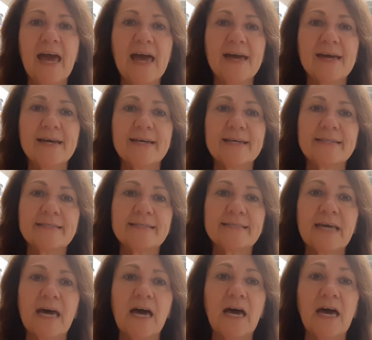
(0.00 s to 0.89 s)

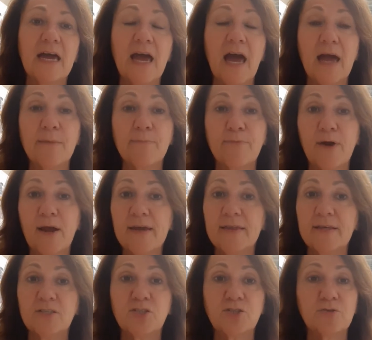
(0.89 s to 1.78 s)
And I
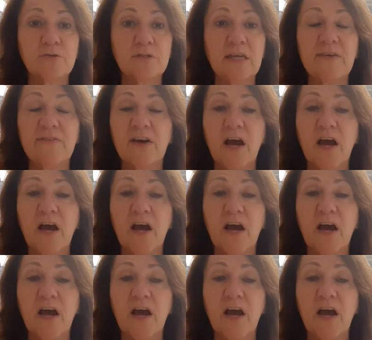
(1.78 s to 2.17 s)
pray that you leave